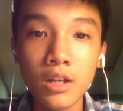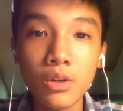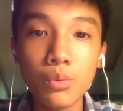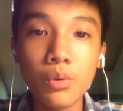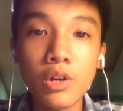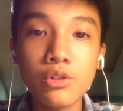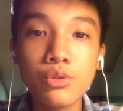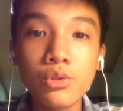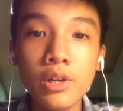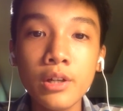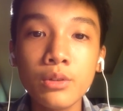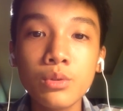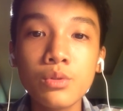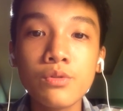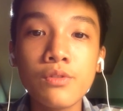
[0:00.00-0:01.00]
We are
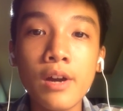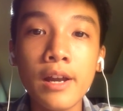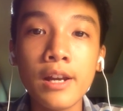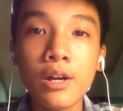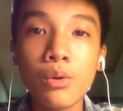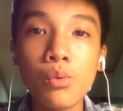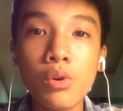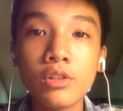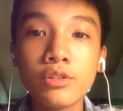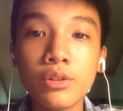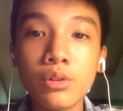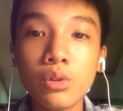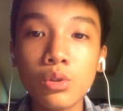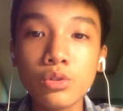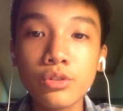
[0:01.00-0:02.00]
trying to find out where the
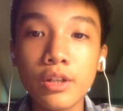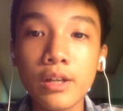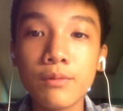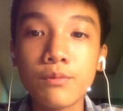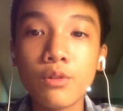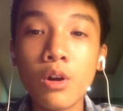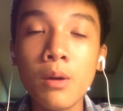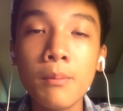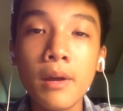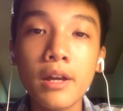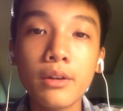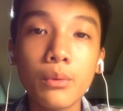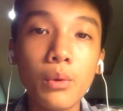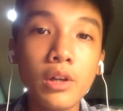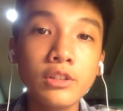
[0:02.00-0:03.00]
notes came from
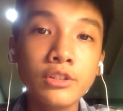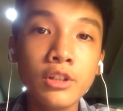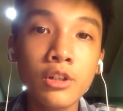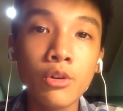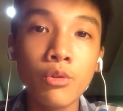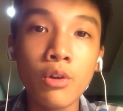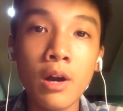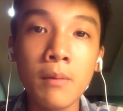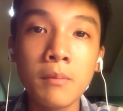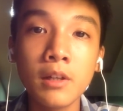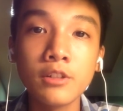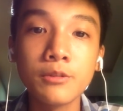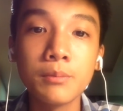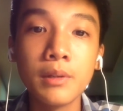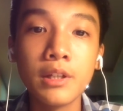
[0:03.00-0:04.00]
and whether a crime
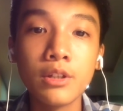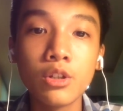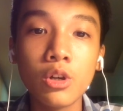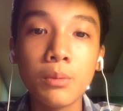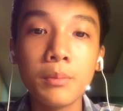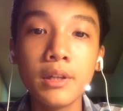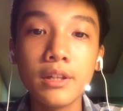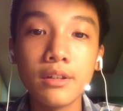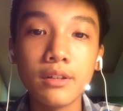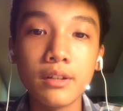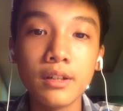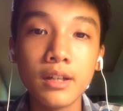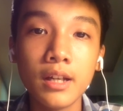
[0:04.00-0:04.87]
has been committed.